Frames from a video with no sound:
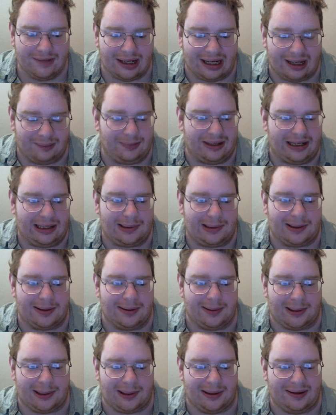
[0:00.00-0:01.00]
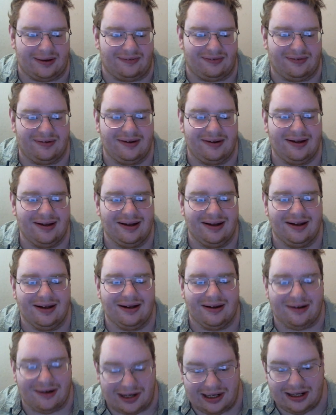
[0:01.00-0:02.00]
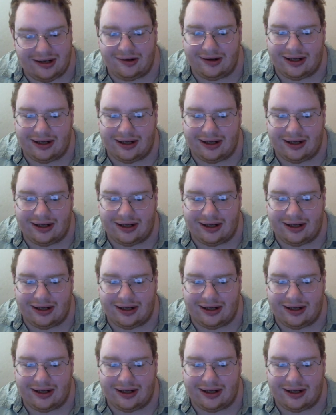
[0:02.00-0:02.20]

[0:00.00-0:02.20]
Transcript: updates on stuff. Let you